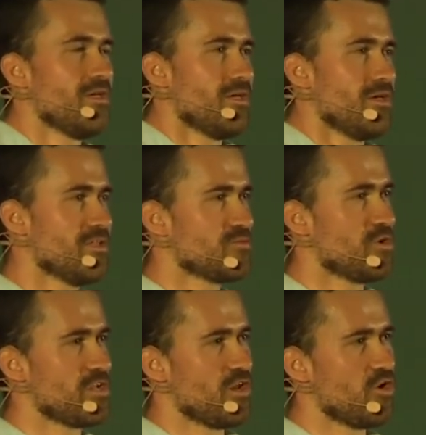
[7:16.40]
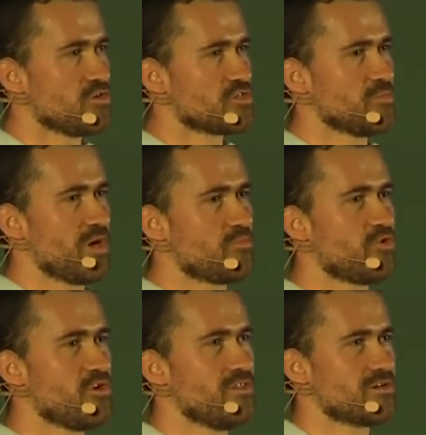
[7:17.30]
And when I launched my
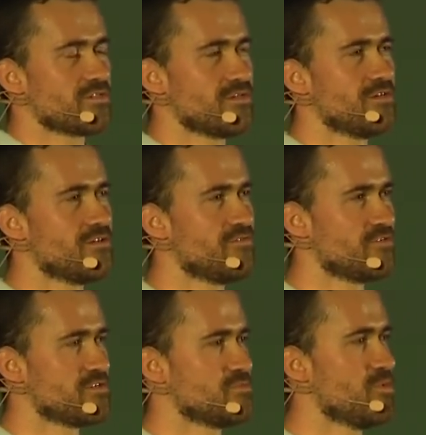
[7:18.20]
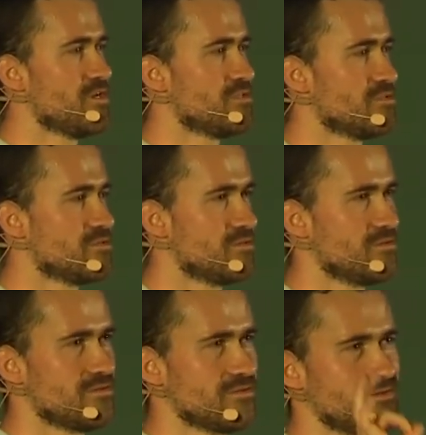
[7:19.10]
product, first month,
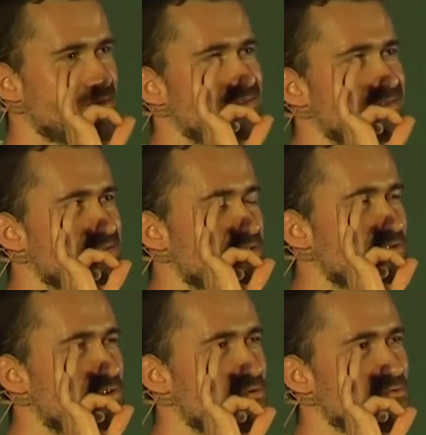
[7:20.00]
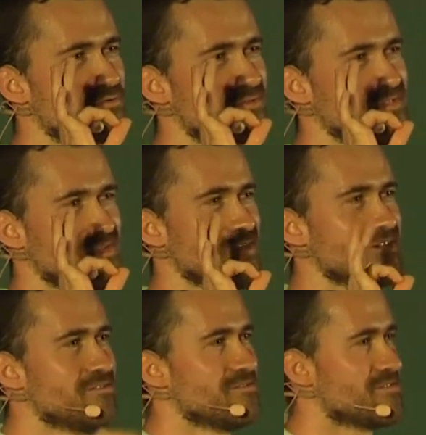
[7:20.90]
0
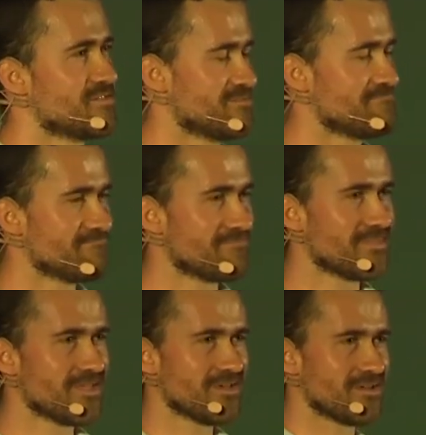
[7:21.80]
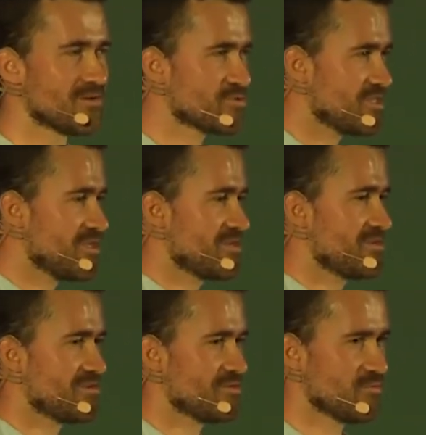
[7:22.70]
sales. And I was like,
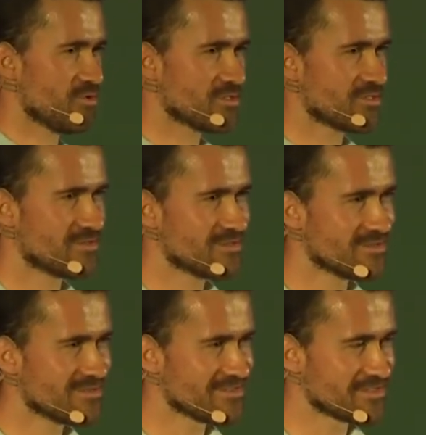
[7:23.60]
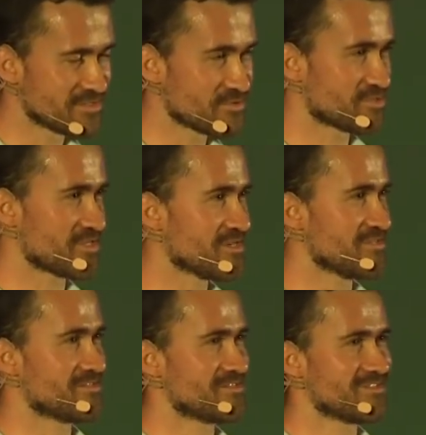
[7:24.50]
what? 0
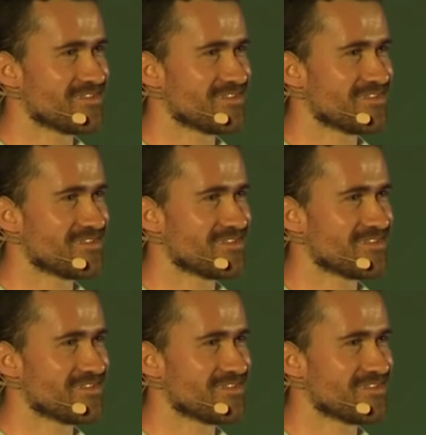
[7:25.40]
sales?